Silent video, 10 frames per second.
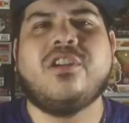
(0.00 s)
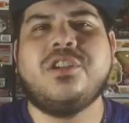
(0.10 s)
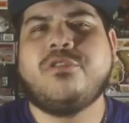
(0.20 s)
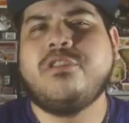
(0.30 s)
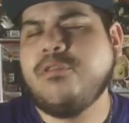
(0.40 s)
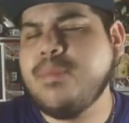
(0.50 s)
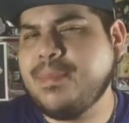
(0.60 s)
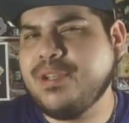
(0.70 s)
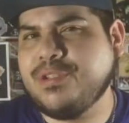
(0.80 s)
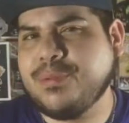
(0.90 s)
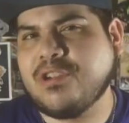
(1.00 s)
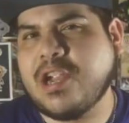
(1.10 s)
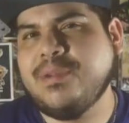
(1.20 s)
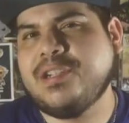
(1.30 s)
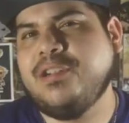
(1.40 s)
all enjoyed it. Remember to
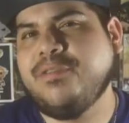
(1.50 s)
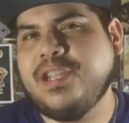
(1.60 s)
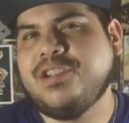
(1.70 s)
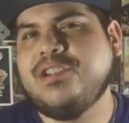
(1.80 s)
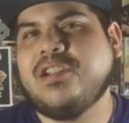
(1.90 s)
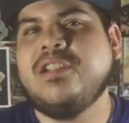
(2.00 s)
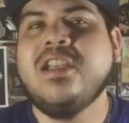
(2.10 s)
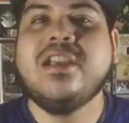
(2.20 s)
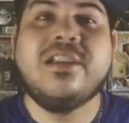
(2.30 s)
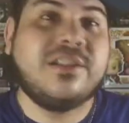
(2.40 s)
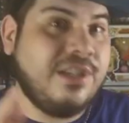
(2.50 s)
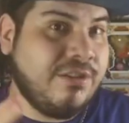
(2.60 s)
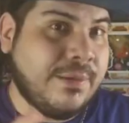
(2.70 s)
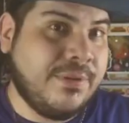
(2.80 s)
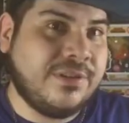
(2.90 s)
subscribe and turn notifications on so you
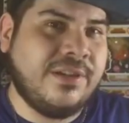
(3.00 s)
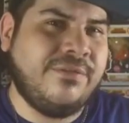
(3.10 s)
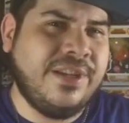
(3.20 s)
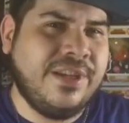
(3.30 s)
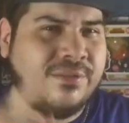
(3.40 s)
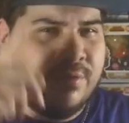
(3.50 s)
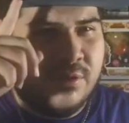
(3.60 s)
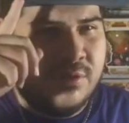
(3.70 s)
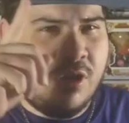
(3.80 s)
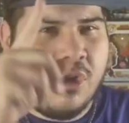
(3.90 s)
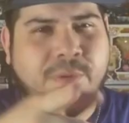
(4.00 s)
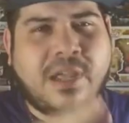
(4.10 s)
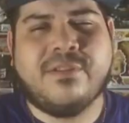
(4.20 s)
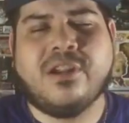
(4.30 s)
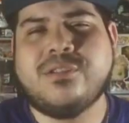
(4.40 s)
know when I post another video. Hope you
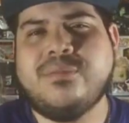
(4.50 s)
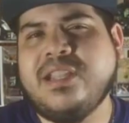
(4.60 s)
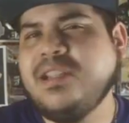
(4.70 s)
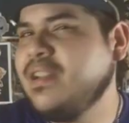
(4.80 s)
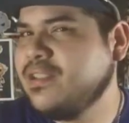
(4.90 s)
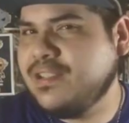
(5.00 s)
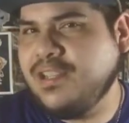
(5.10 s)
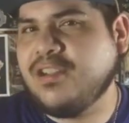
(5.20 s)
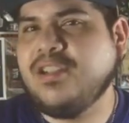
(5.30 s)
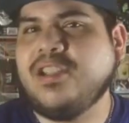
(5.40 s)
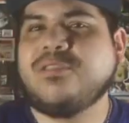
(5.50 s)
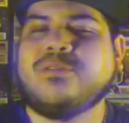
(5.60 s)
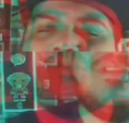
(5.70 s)
have an awesome day. I'll see you on the next